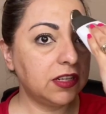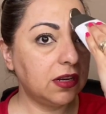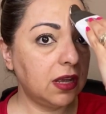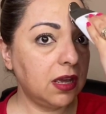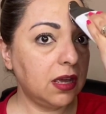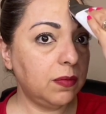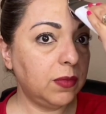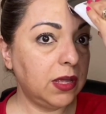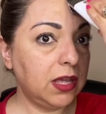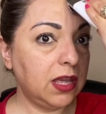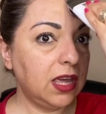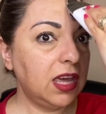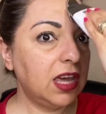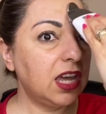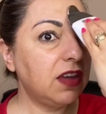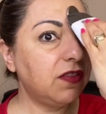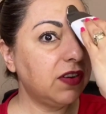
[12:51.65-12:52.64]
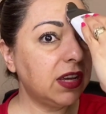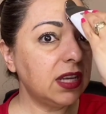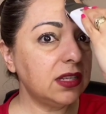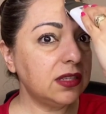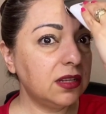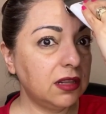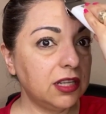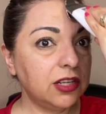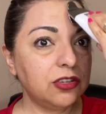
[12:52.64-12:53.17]
up. If it gets a
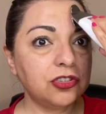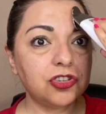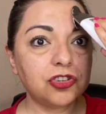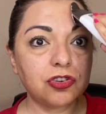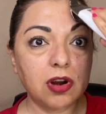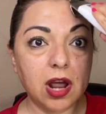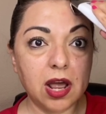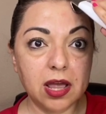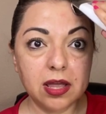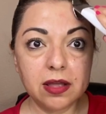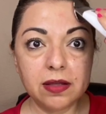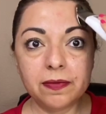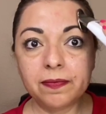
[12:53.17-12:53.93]
little dry,